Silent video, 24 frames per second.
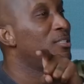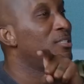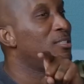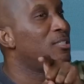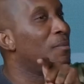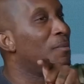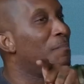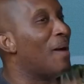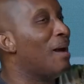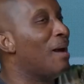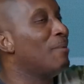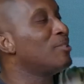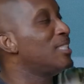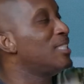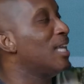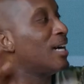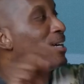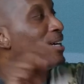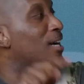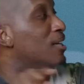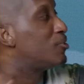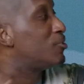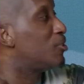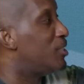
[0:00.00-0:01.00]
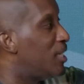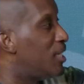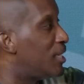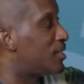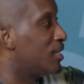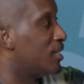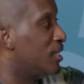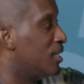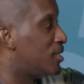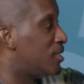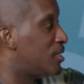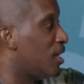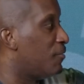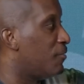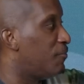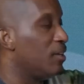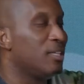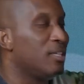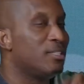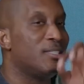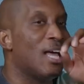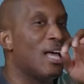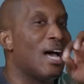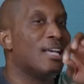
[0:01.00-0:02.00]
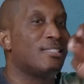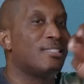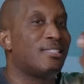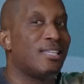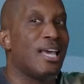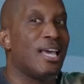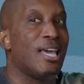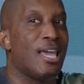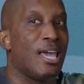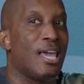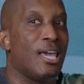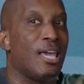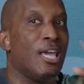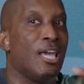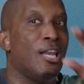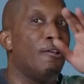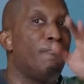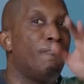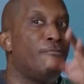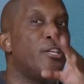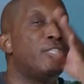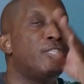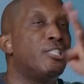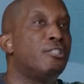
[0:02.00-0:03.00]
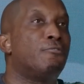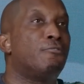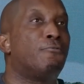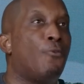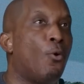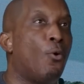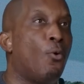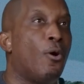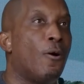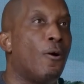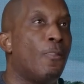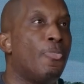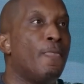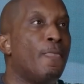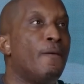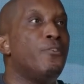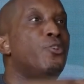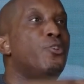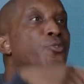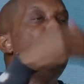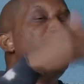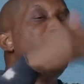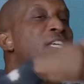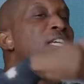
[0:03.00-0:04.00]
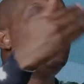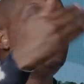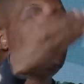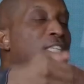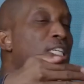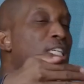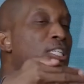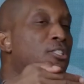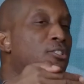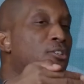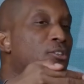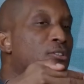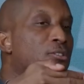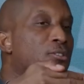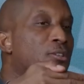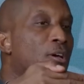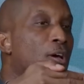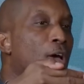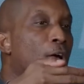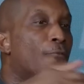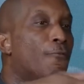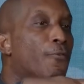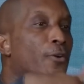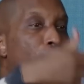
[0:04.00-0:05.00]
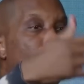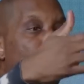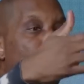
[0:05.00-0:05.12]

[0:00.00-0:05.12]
The Bible's not contradicting itself. It's not saying in Ephesians 4, you need teachers for